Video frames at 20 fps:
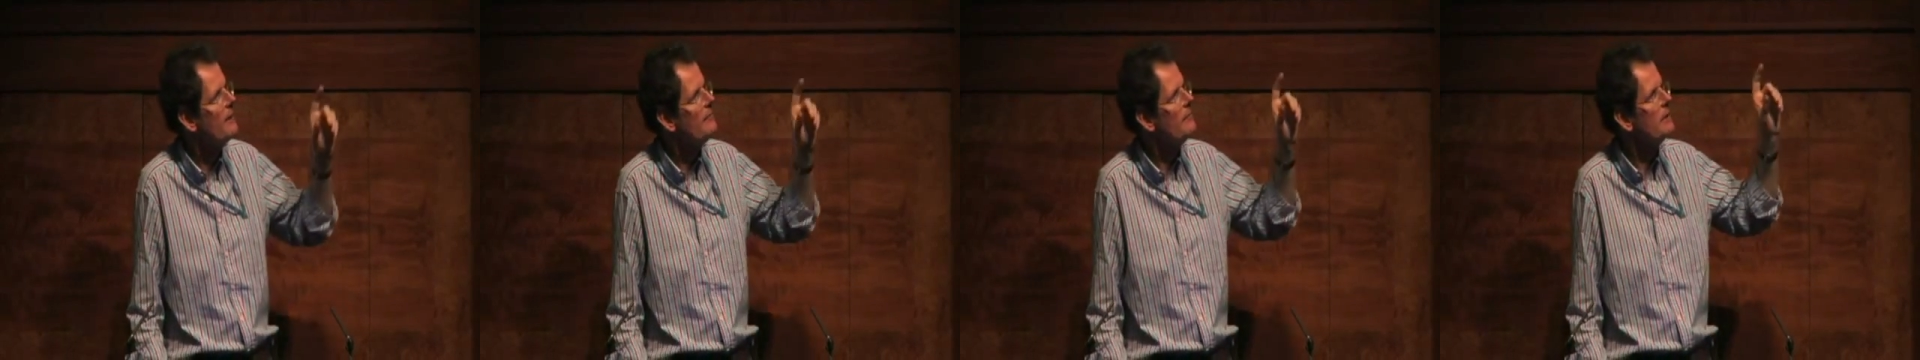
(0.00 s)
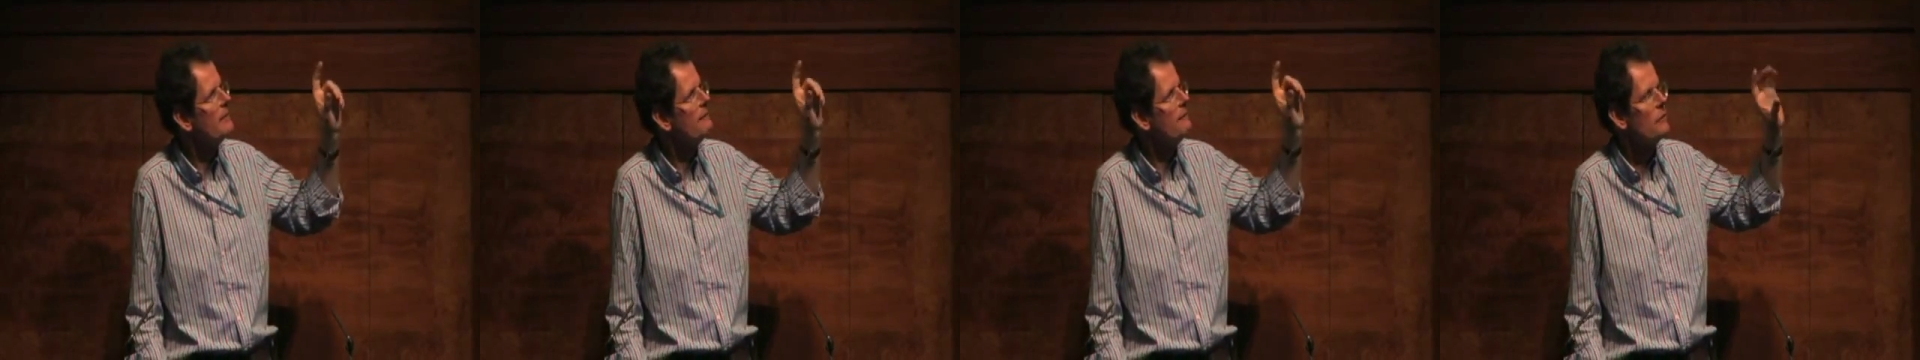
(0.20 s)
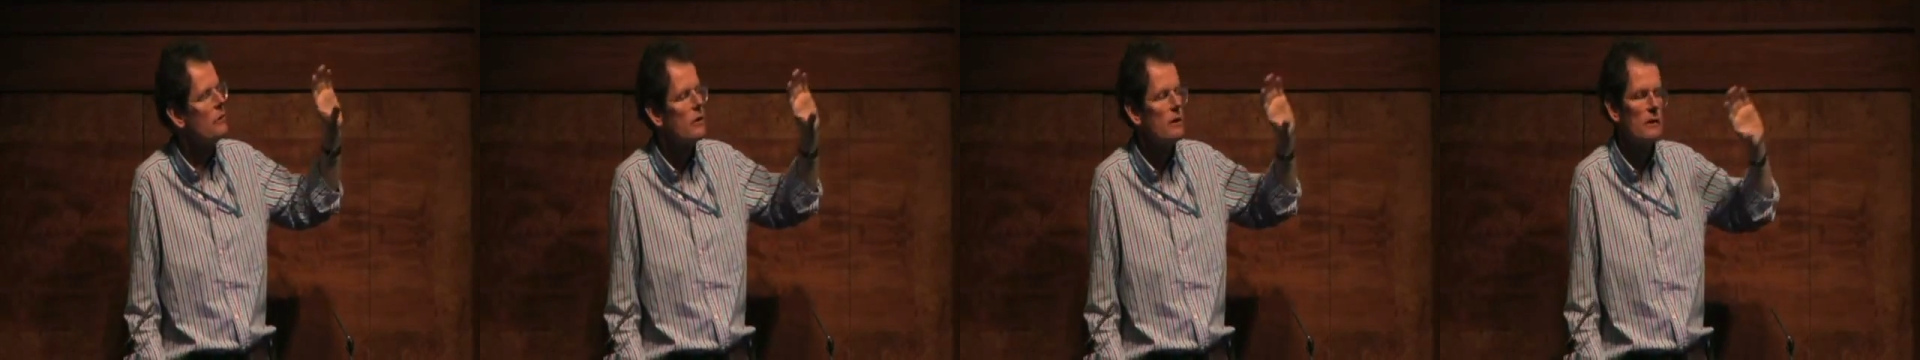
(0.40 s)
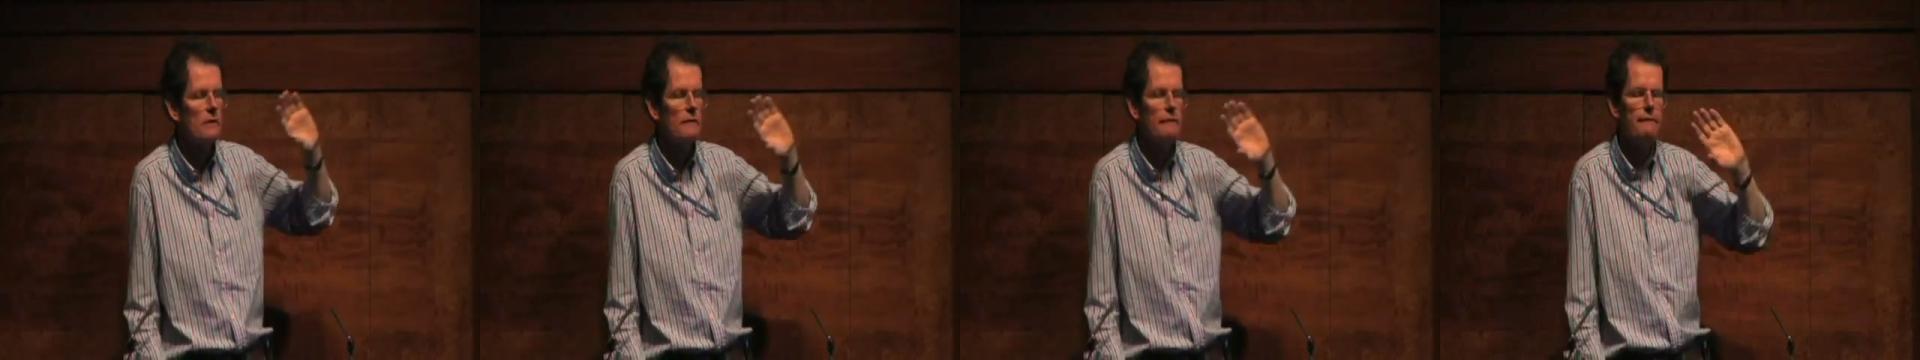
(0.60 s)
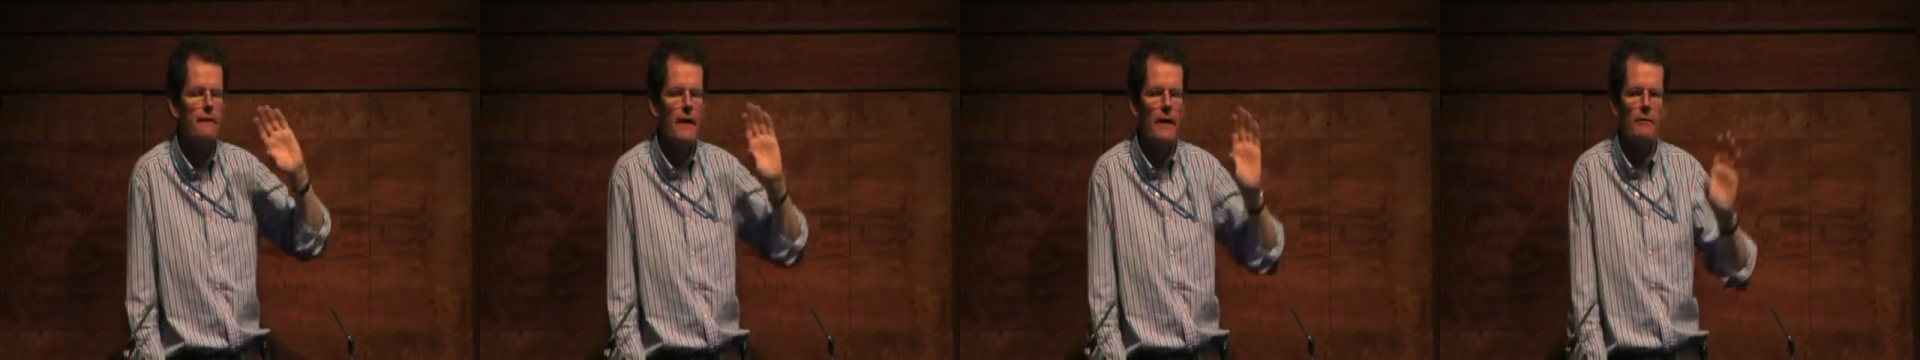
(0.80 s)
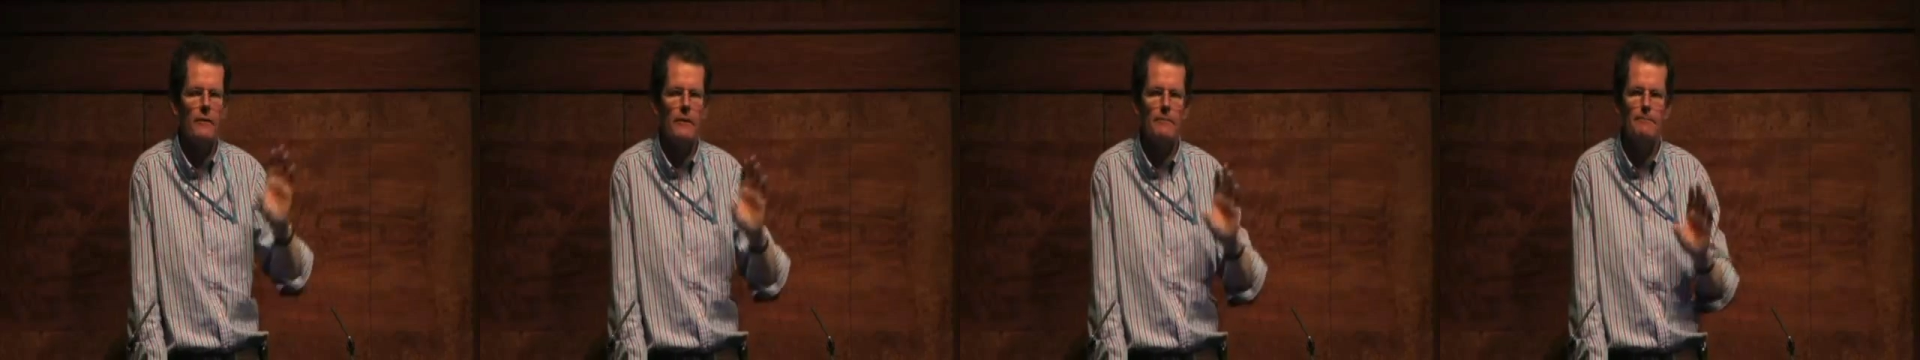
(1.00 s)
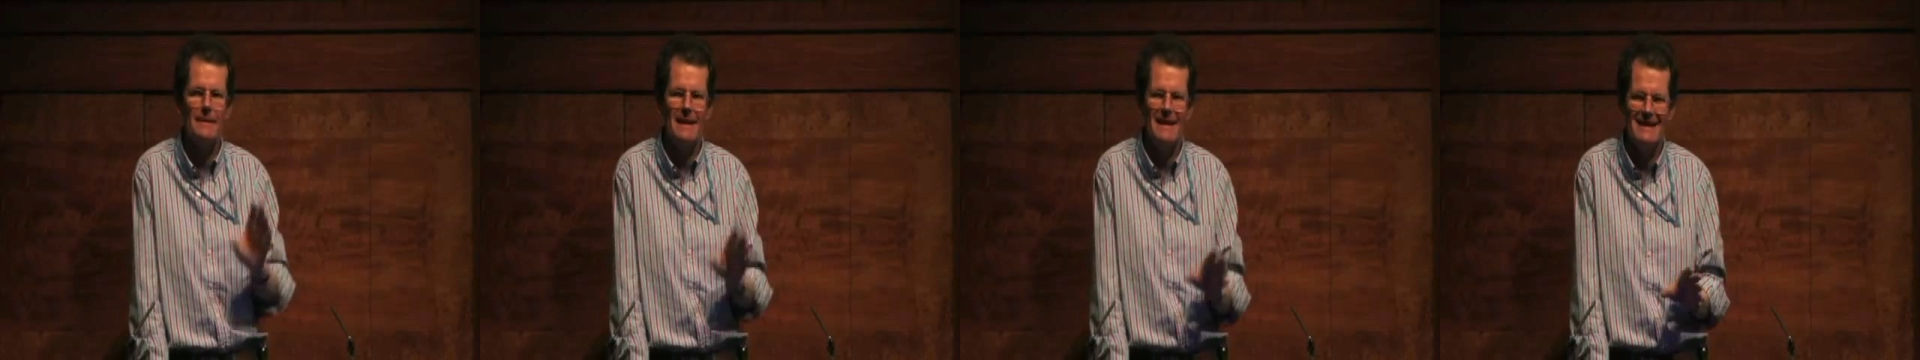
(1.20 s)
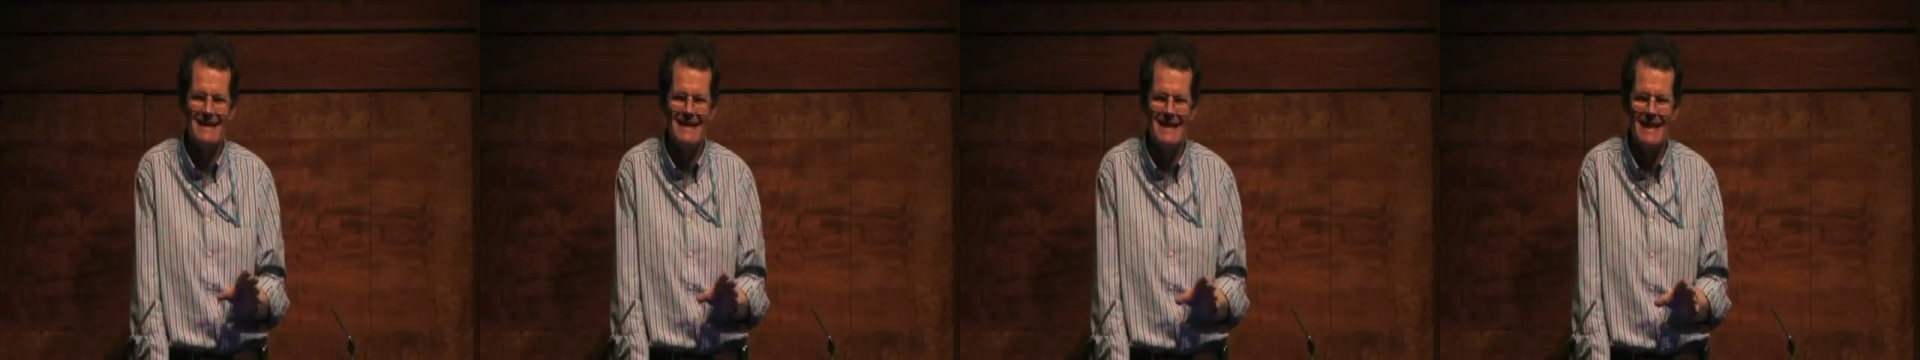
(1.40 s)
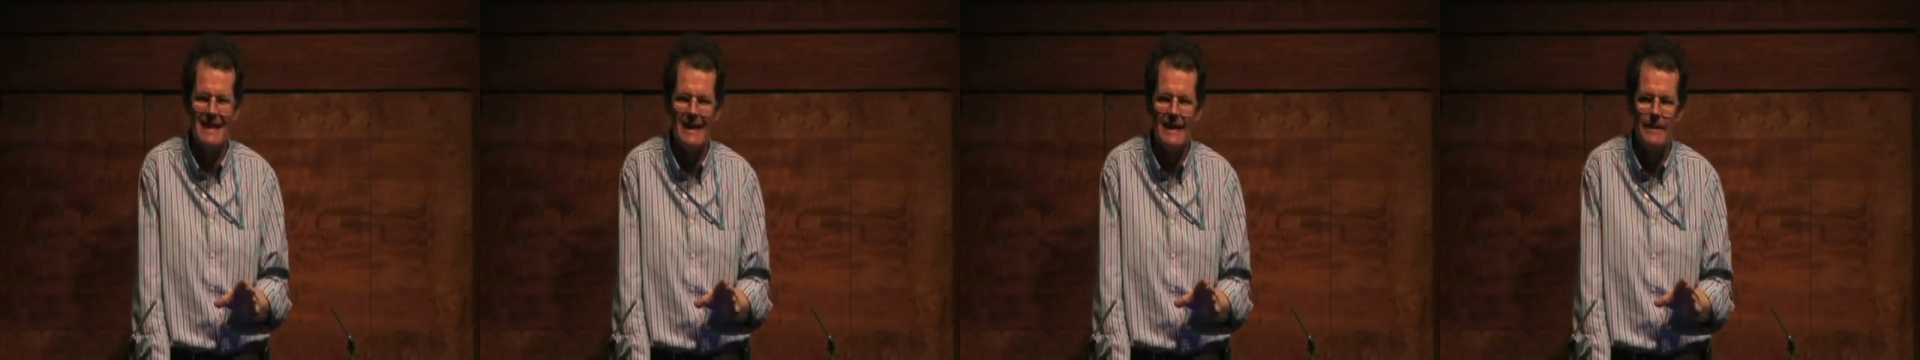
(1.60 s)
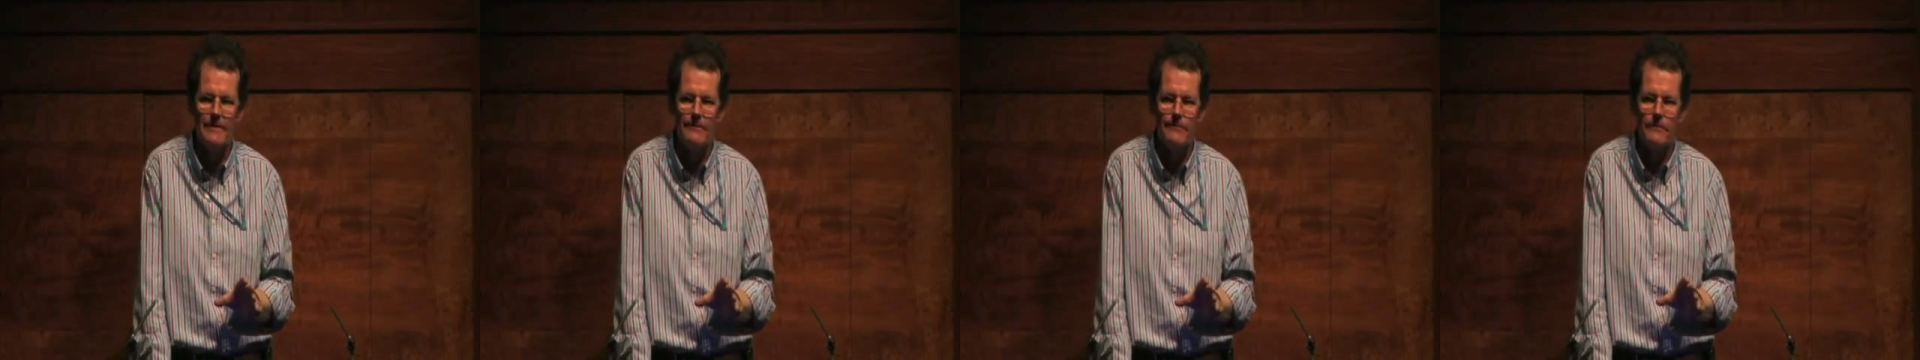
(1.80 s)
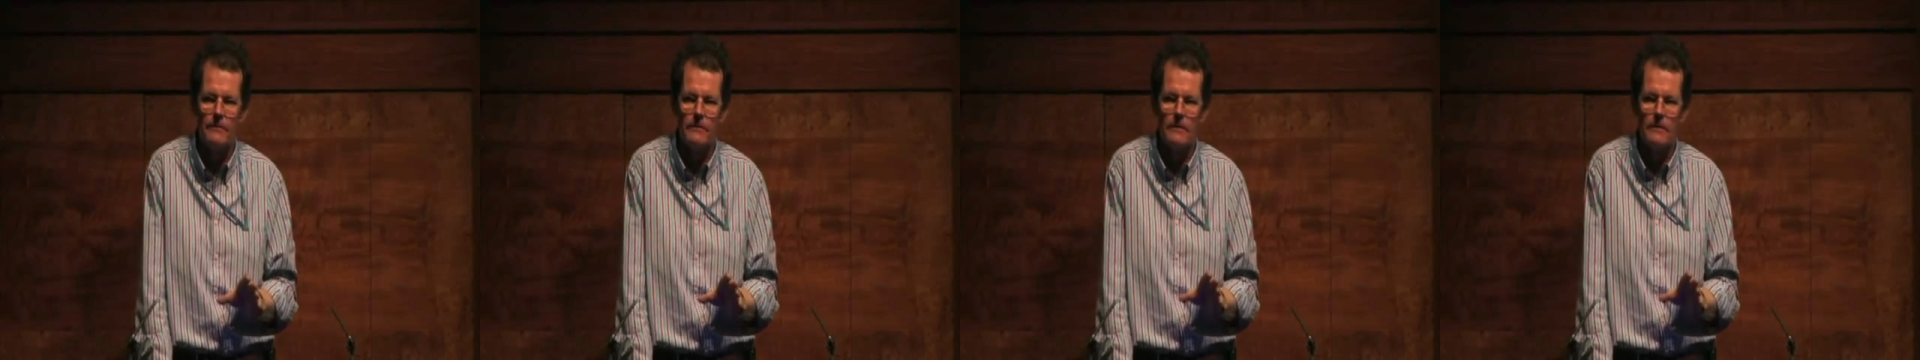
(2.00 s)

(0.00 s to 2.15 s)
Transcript: But if you look at the variability